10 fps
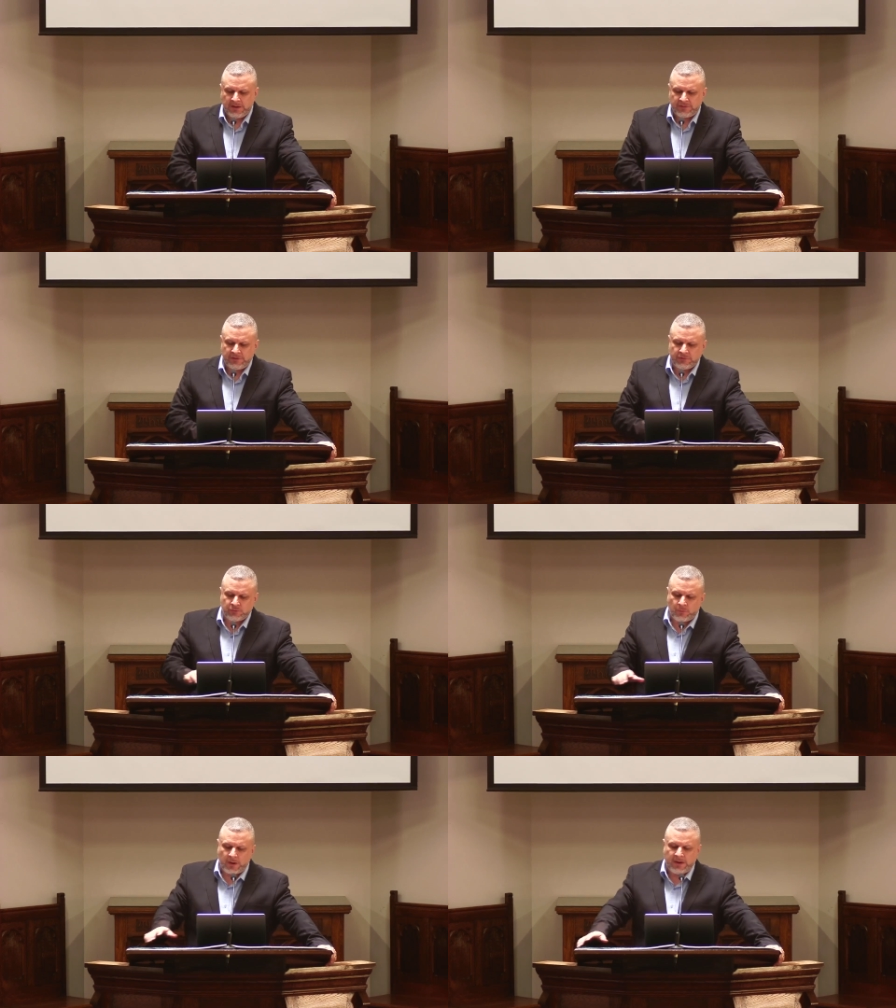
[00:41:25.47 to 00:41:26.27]
things
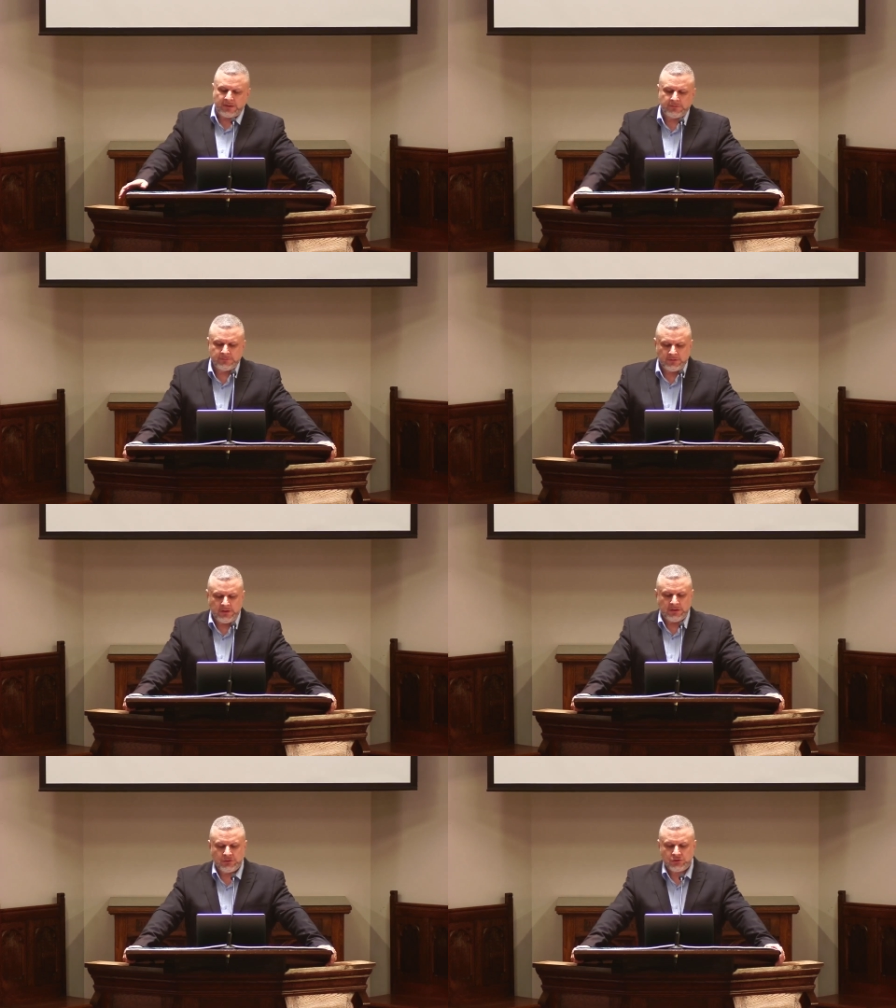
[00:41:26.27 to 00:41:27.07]
right,
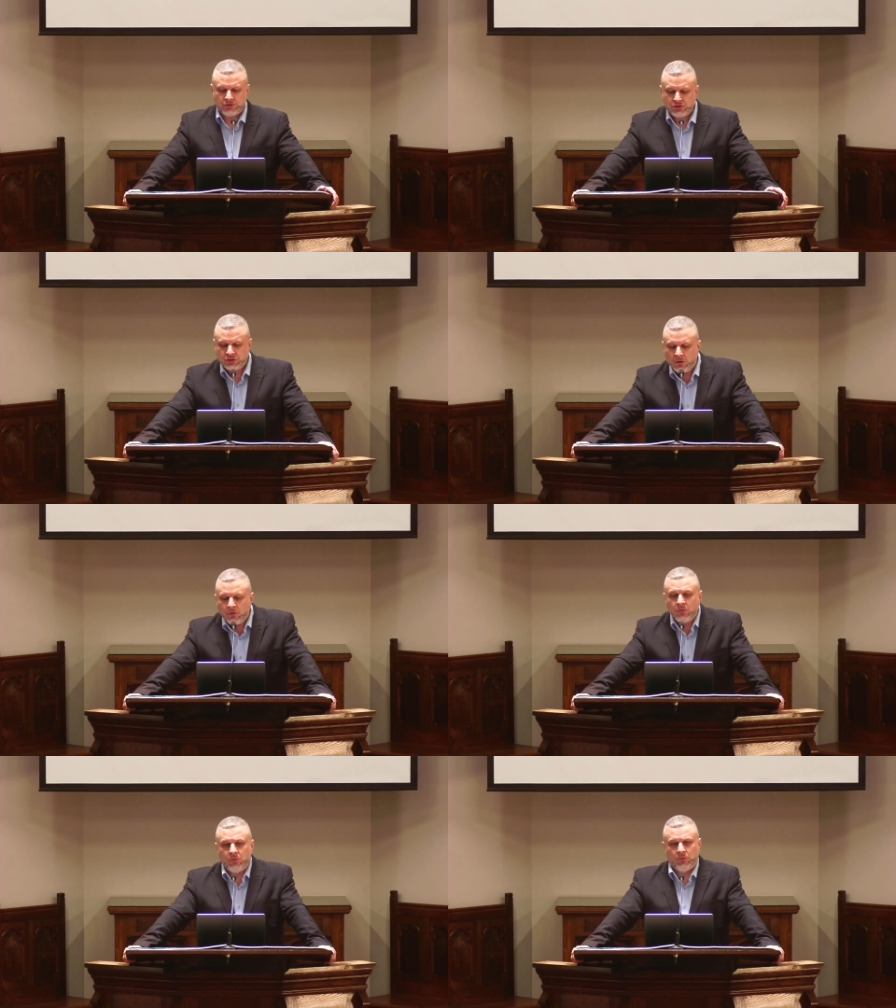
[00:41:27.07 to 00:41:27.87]
it
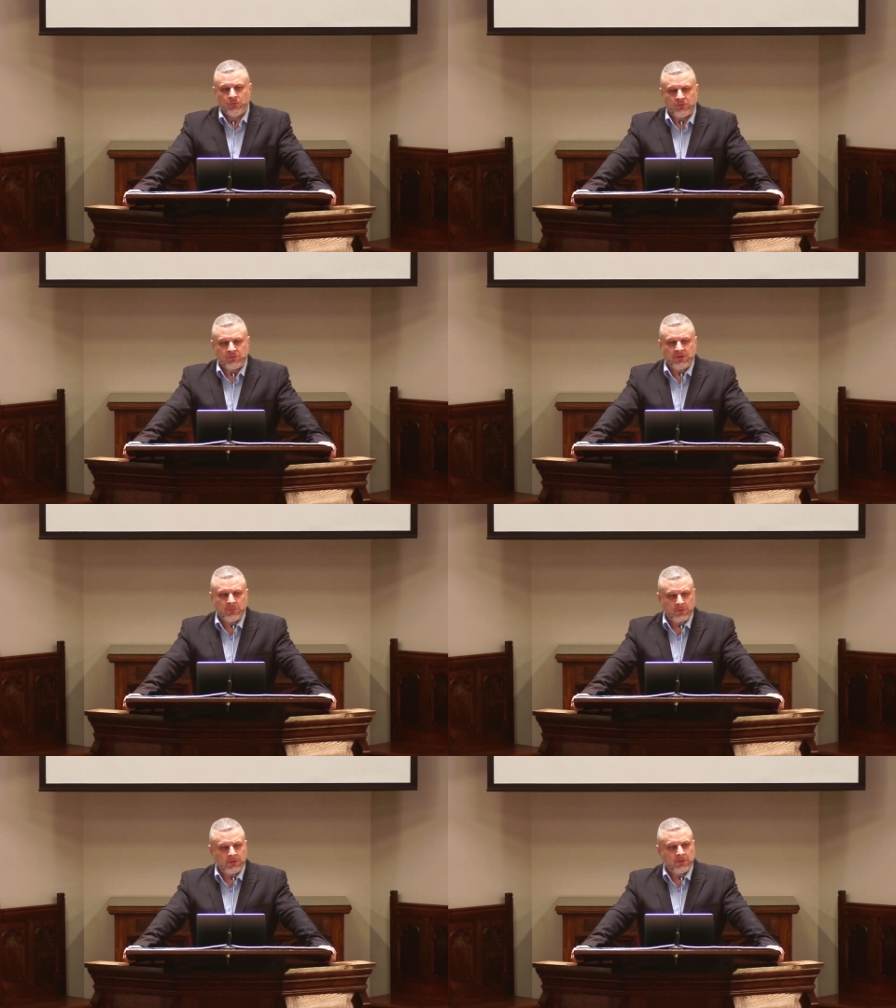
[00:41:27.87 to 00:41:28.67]
shows that
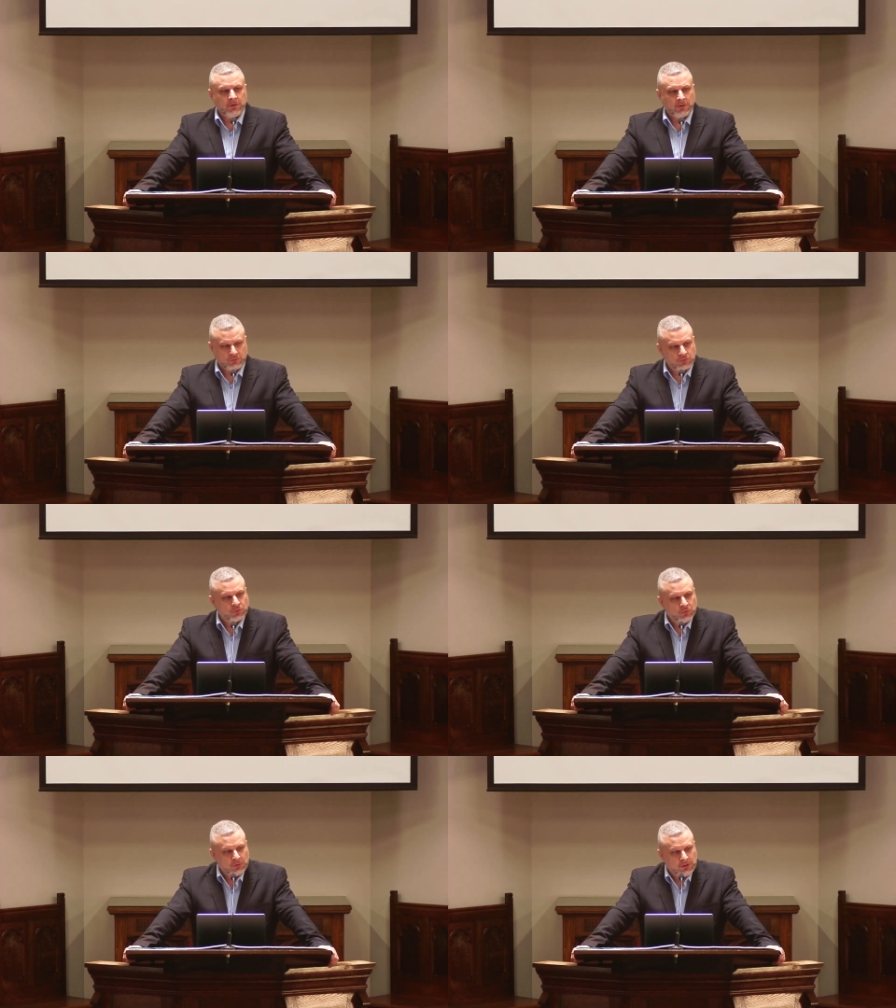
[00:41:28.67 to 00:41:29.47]
we are
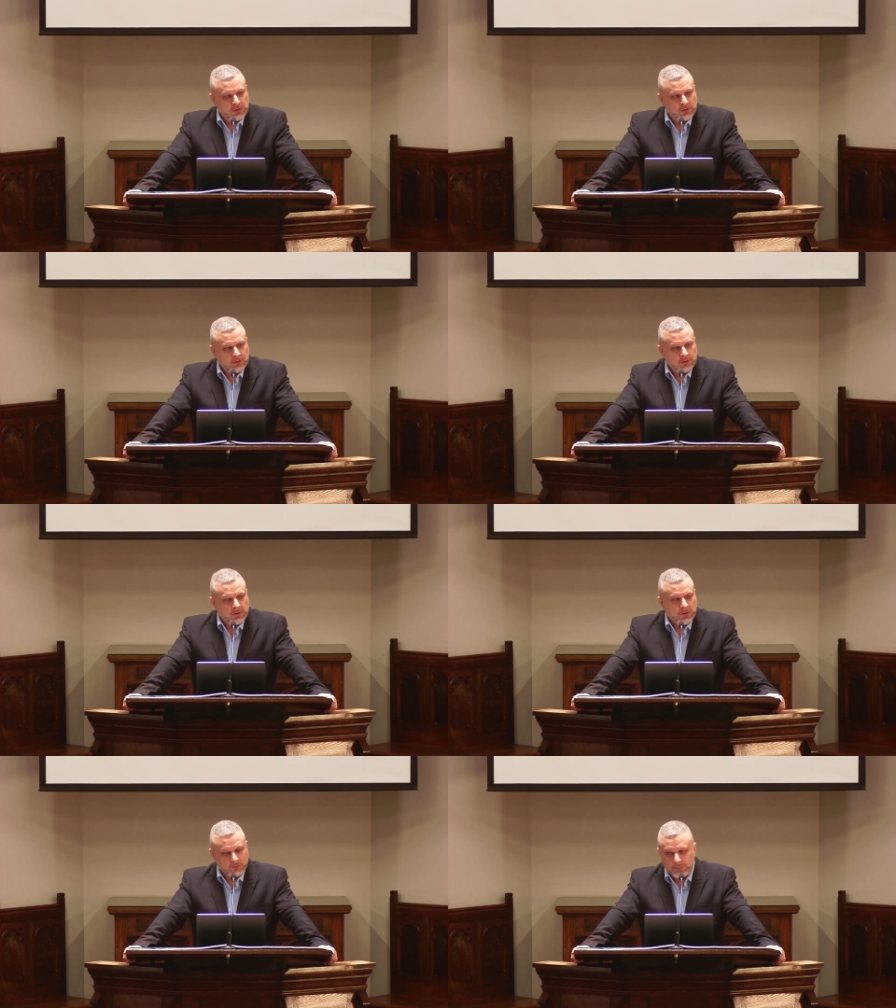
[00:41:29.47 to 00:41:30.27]
truly
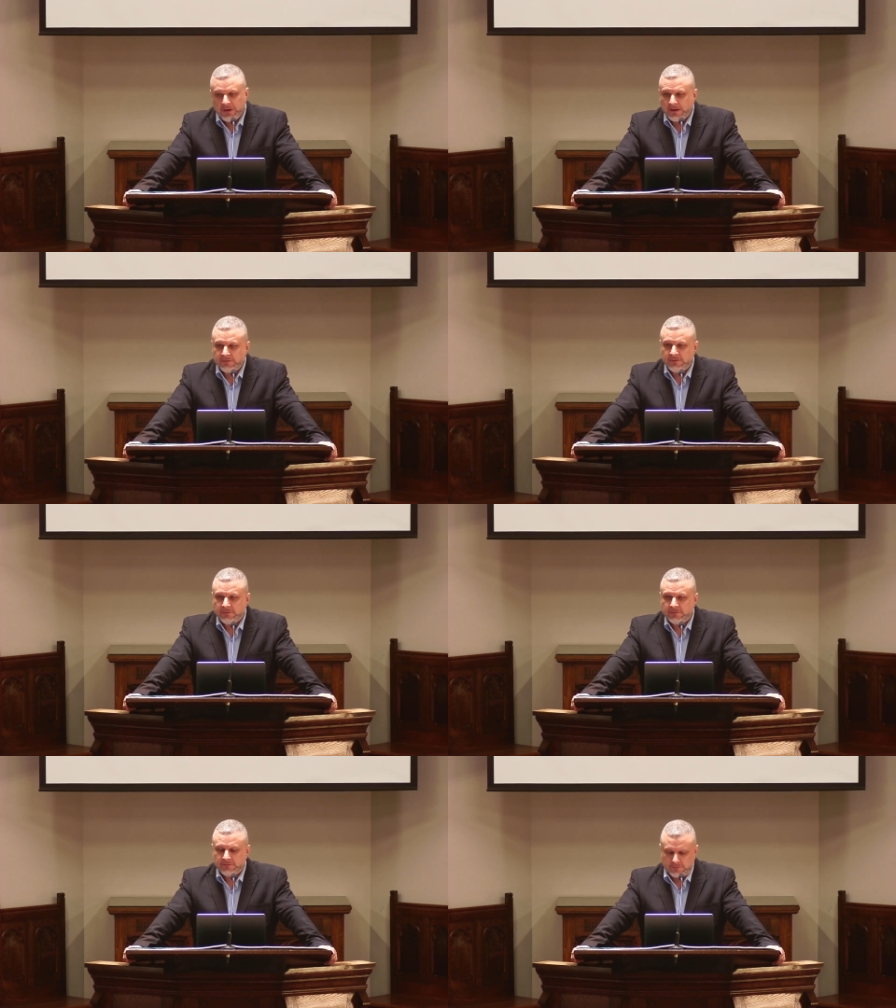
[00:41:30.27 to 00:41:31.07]

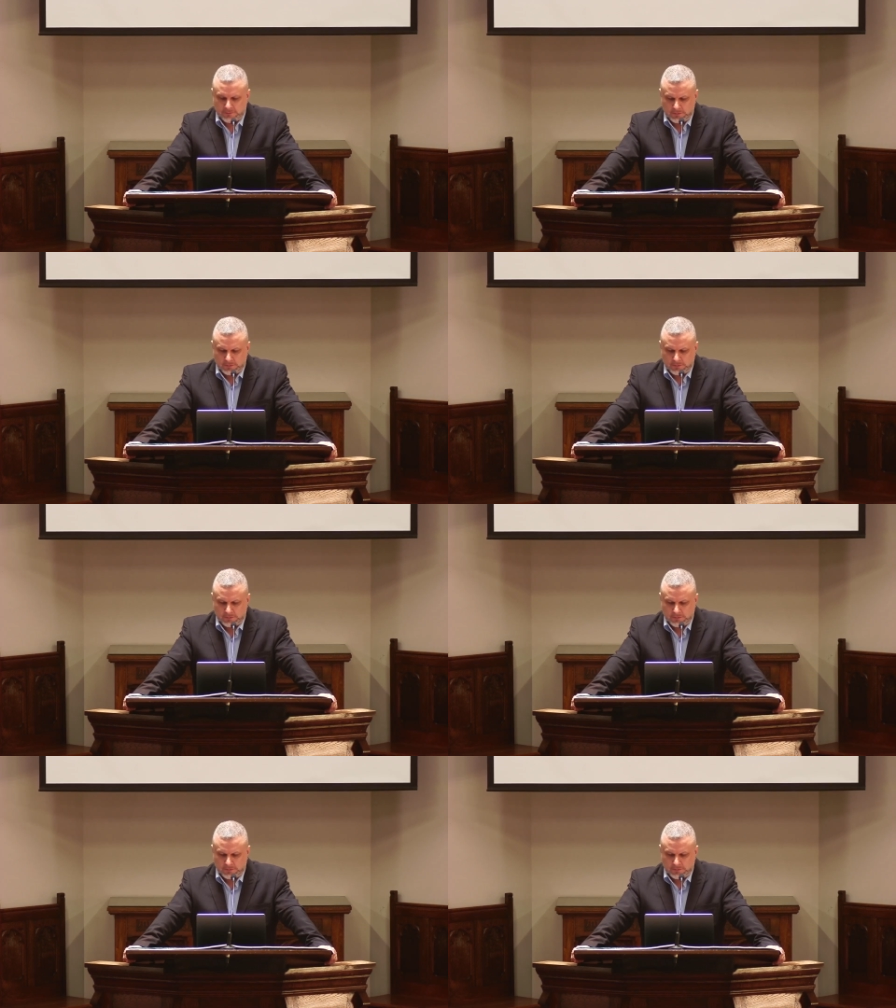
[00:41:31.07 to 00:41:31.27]
repentant.